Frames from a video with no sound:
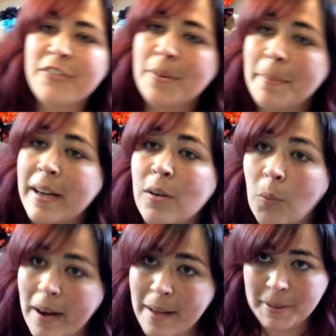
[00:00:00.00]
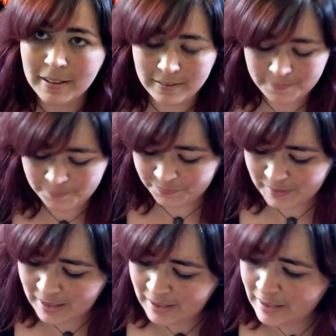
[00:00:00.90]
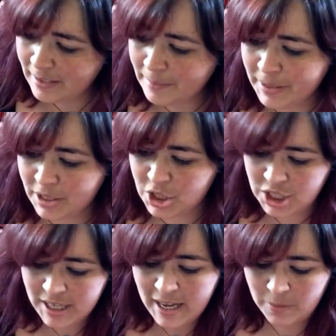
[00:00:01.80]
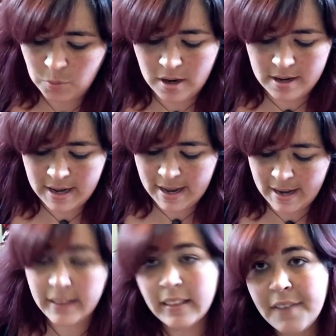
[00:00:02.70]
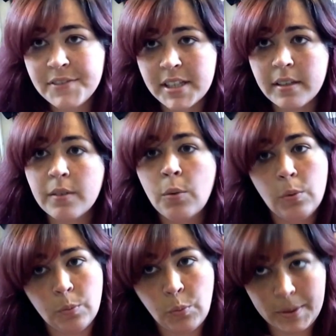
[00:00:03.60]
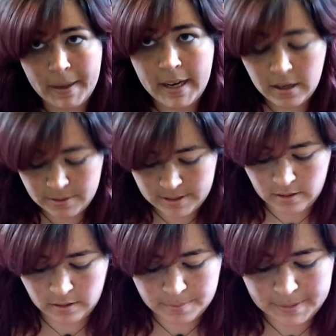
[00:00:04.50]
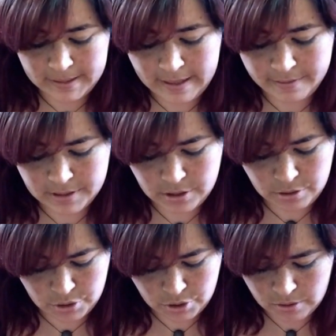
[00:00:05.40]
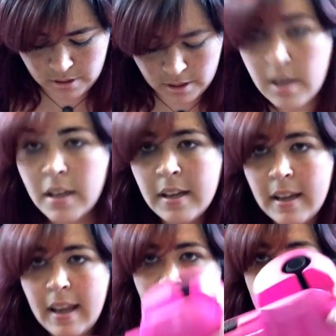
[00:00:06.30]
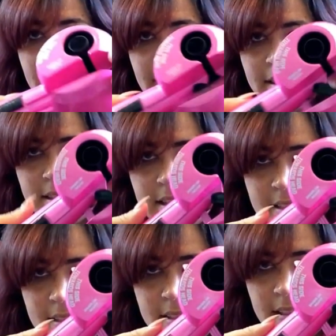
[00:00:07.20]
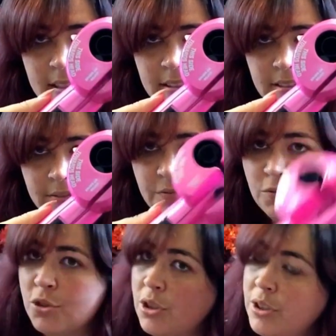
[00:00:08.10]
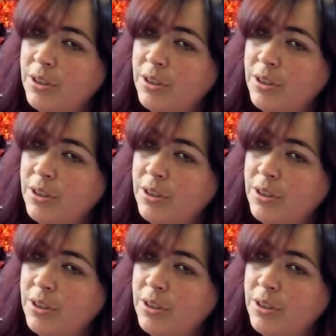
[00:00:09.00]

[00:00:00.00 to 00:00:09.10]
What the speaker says: from my grandma because she had one and I loved it when my hair was longer, but now it's too short, and it is this. So